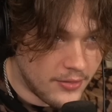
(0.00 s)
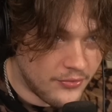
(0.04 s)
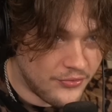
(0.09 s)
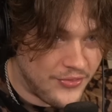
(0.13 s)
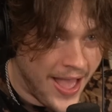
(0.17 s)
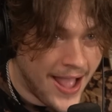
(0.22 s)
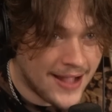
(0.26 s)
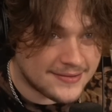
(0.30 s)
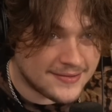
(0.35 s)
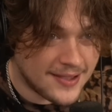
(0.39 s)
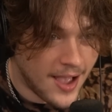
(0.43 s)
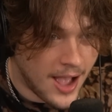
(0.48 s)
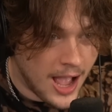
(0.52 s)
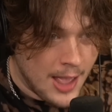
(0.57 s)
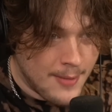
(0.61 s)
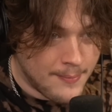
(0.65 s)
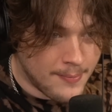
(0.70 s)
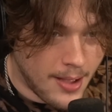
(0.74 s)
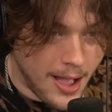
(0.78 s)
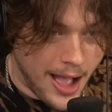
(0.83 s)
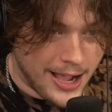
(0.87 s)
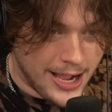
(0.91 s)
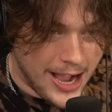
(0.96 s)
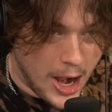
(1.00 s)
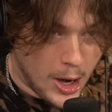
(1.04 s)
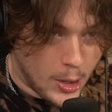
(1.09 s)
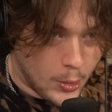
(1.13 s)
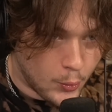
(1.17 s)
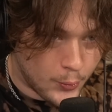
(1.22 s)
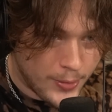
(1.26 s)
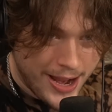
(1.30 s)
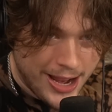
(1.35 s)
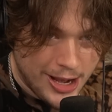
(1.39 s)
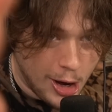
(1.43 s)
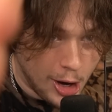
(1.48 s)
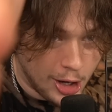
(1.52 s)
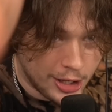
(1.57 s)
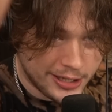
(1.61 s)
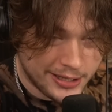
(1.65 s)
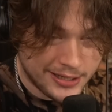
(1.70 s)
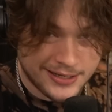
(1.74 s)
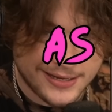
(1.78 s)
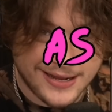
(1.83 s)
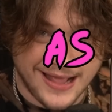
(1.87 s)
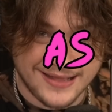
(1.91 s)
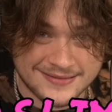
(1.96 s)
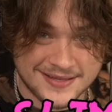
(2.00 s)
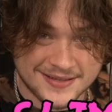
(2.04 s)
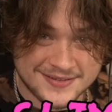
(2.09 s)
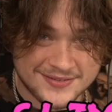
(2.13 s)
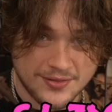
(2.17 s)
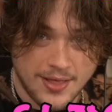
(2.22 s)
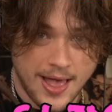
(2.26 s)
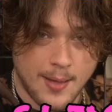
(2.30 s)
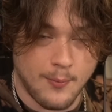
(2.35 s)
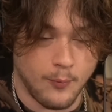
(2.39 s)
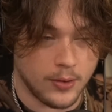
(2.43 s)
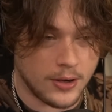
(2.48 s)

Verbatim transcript: That Time. I got reincarnated as a slime.